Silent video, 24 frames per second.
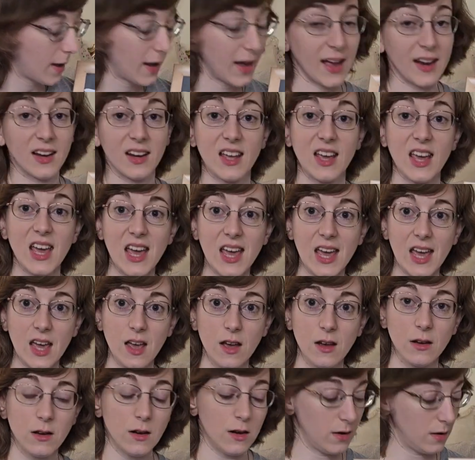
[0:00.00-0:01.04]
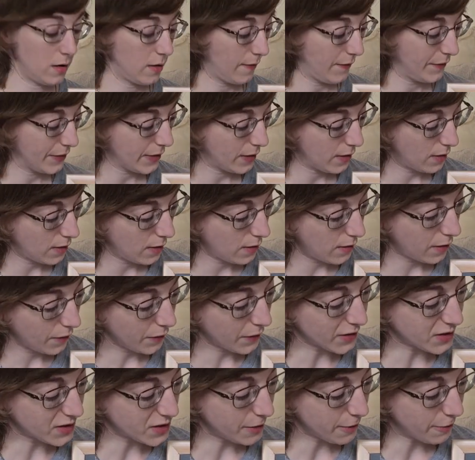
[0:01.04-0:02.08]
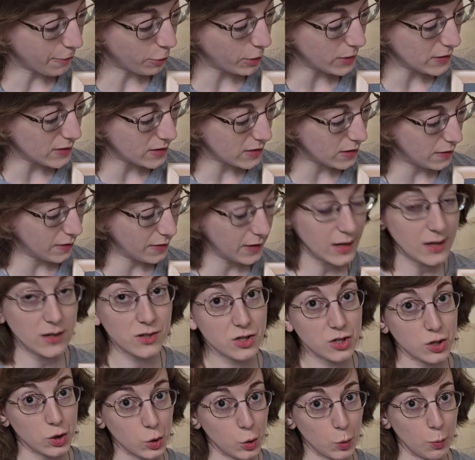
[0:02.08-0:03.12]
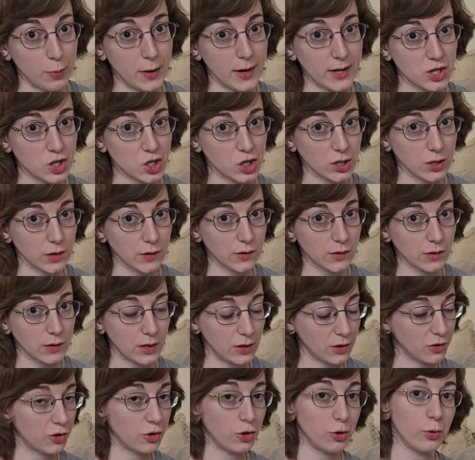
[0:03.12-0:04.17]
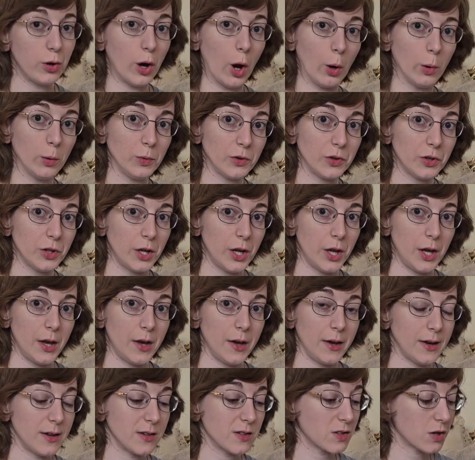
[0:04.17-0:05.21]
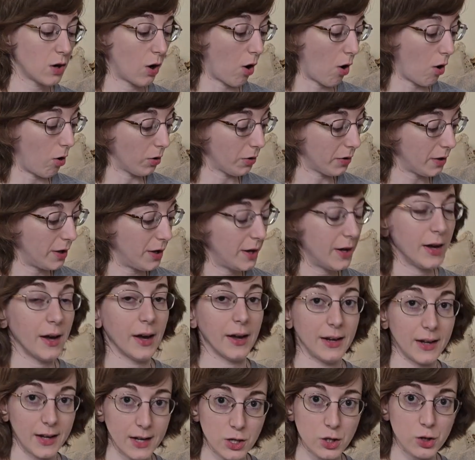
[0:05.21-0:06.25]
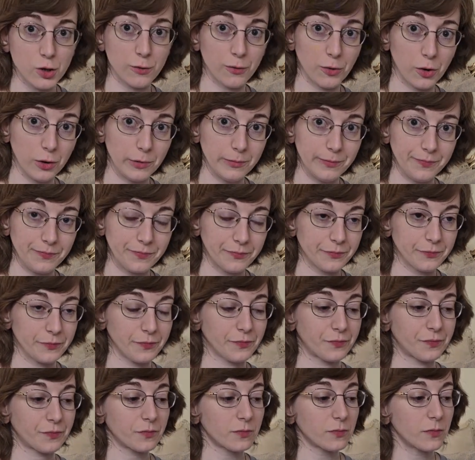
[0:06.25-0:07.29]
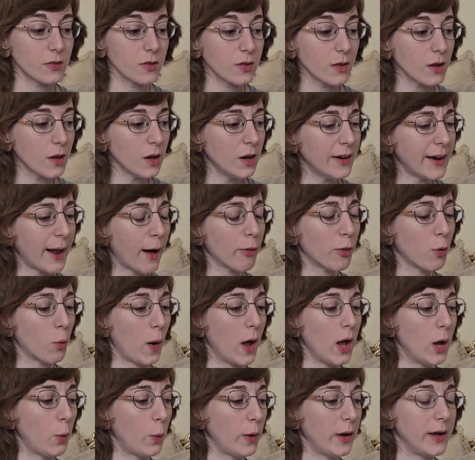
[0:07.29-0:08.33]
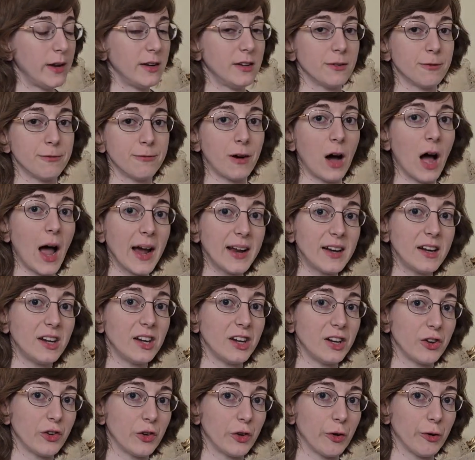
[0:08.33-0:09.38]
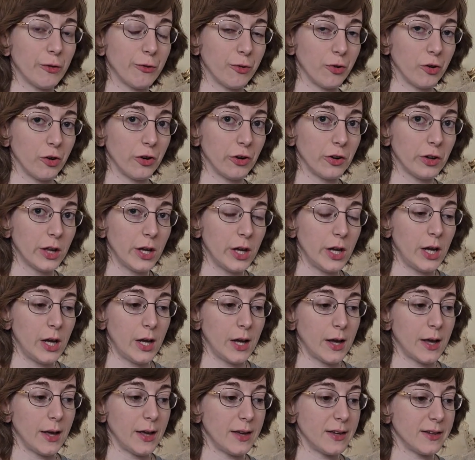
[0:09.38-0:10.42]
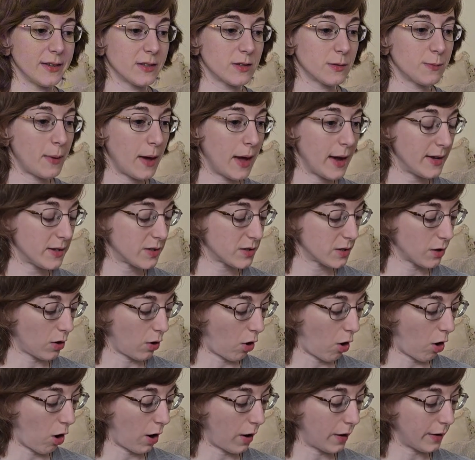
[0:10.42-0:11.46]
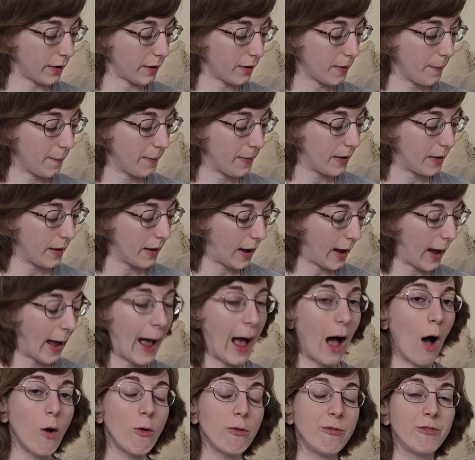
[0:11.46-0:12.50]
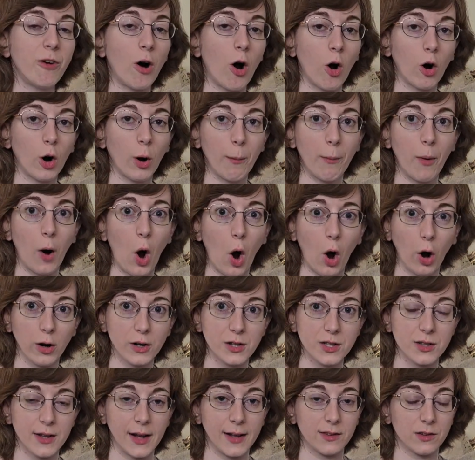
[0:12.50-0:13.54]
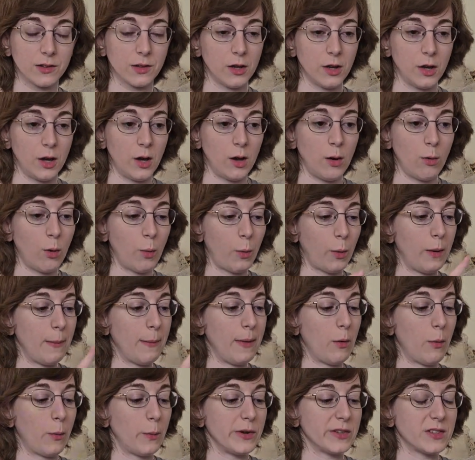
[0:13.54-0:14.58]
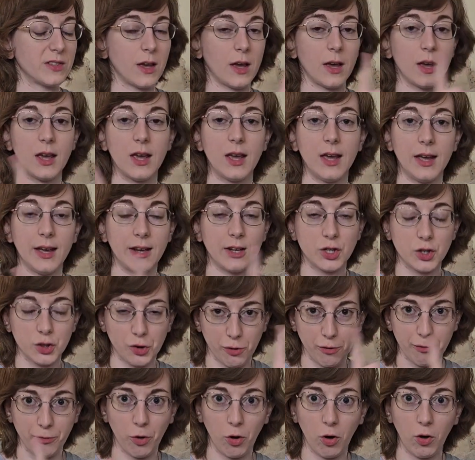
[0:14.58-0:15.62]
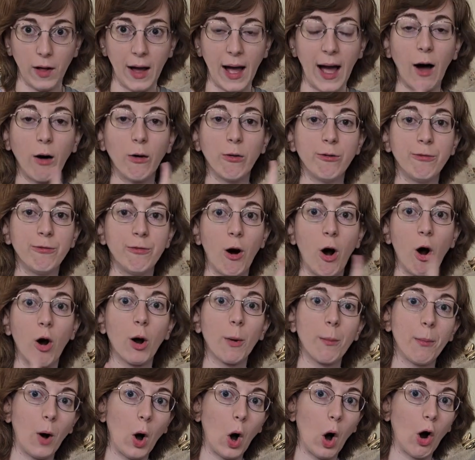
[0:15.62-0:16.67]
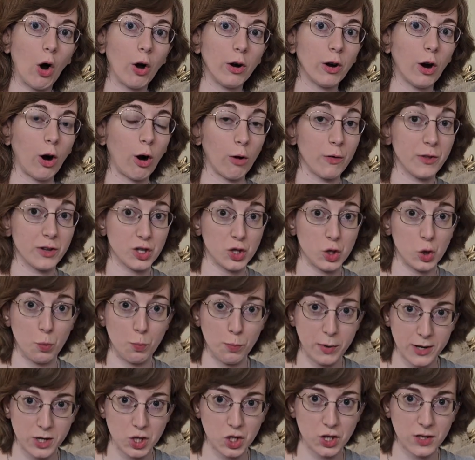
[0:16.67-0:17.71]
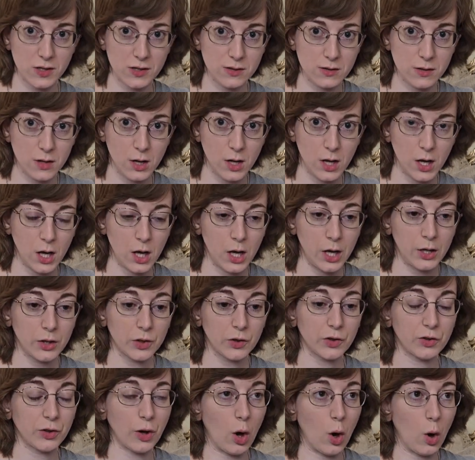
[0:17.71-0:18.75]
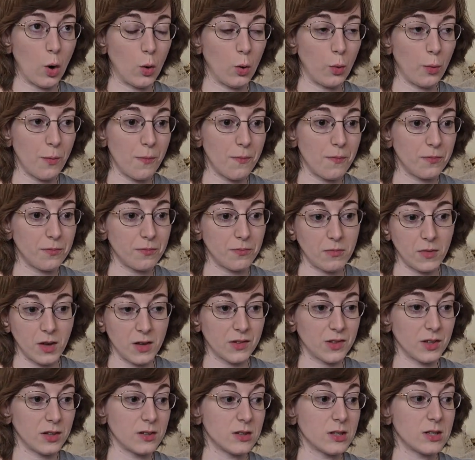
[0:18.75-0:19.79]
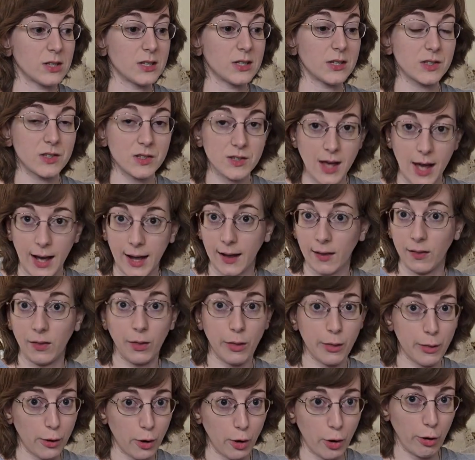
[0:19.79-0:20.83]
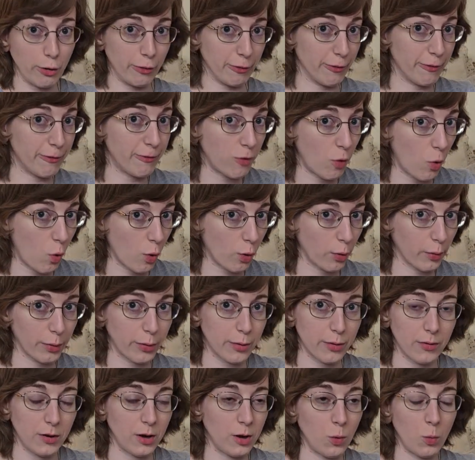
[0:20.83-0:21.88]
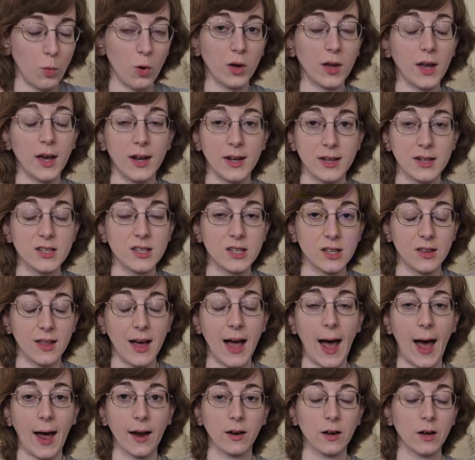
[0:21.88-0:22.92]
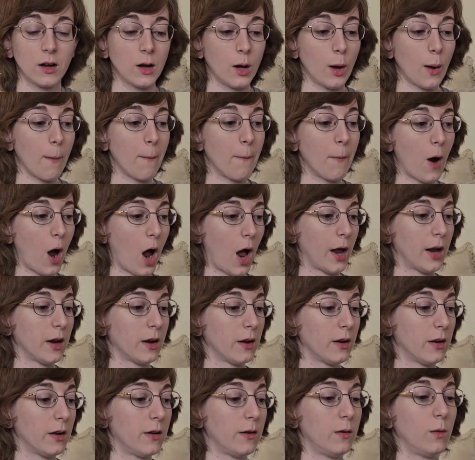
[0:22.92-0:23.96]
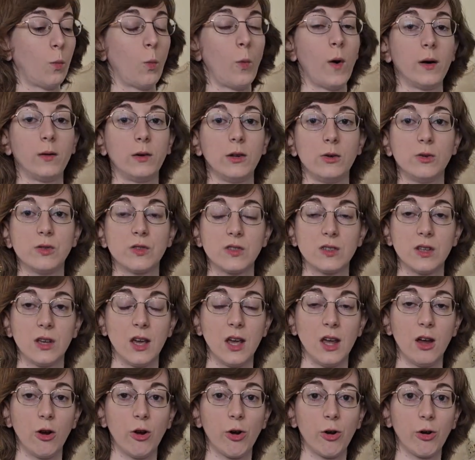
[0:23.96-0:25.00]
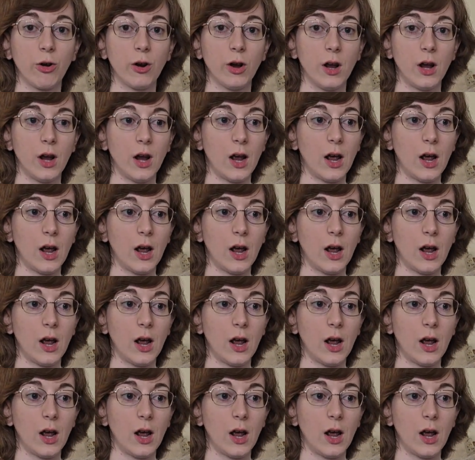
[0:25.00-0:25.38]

an E, the difference in these two pitches, these two notes, is called an interval. Now, the way we define an interval is based on how far apart. That's what we mean when we say interval. How far apart are the two pitches? So is it second, third, fourth? We'll get into that. But when you hear